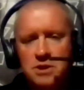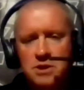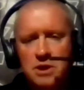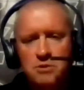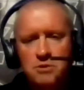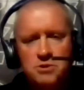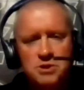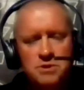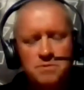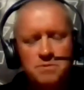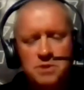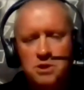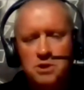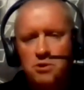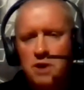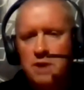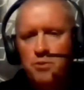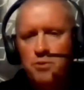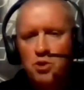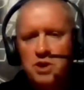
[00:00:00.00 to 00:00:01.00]
coach some
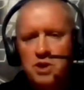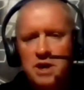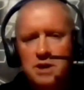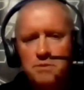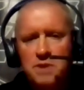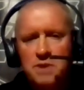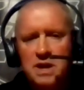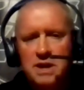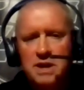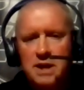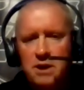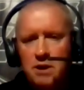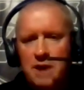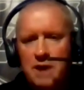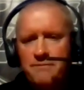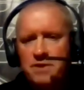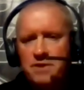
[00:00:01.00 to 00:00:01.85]
incredible young men here.